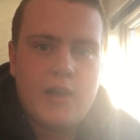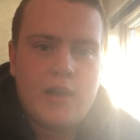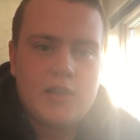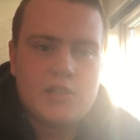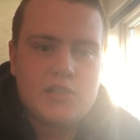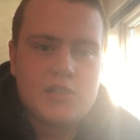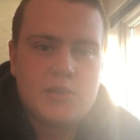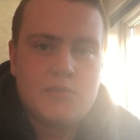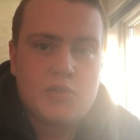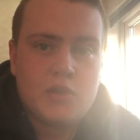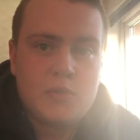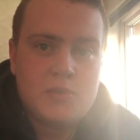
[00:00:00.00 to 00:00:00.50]

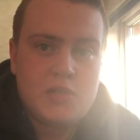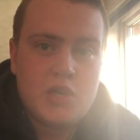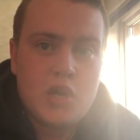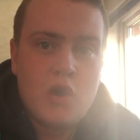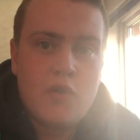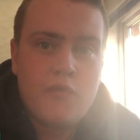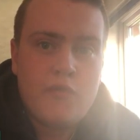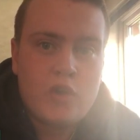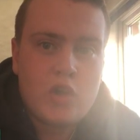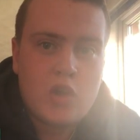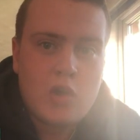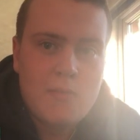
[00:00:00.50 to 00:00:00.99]
Sometimes he
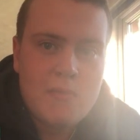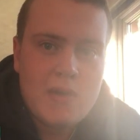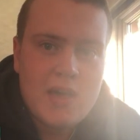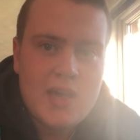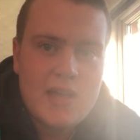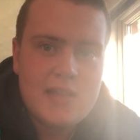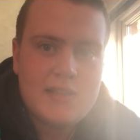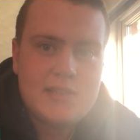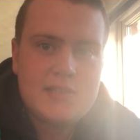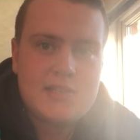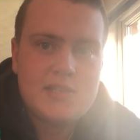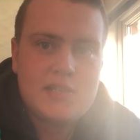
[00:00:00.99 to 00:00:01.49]

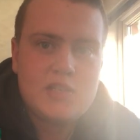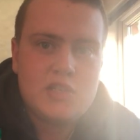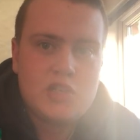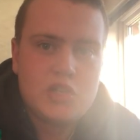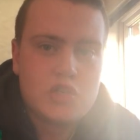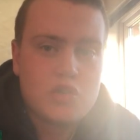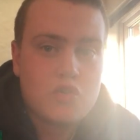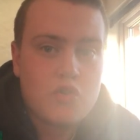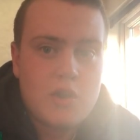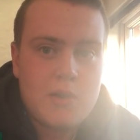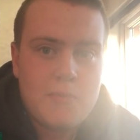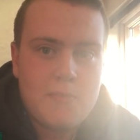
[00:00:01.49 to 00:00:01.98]
overcommits to
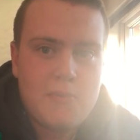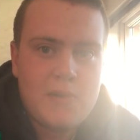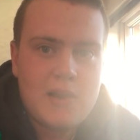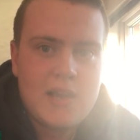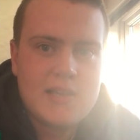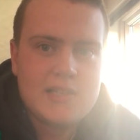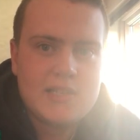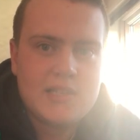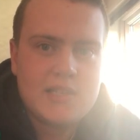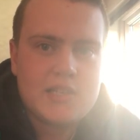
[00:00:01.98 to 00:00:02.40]
screenplays,